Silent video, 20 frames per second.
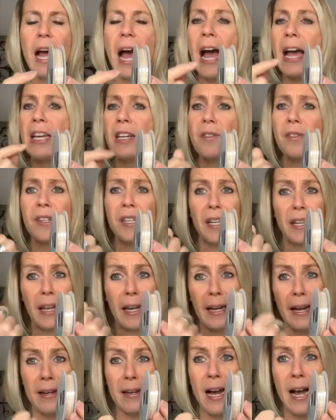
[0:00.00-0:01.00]
I used it
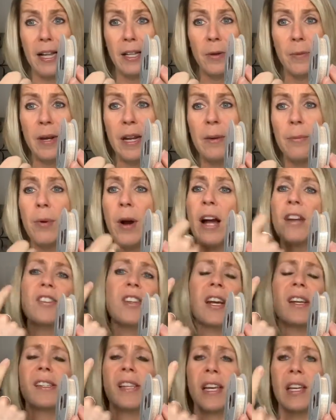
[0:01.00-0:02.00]
like on Halloween projects.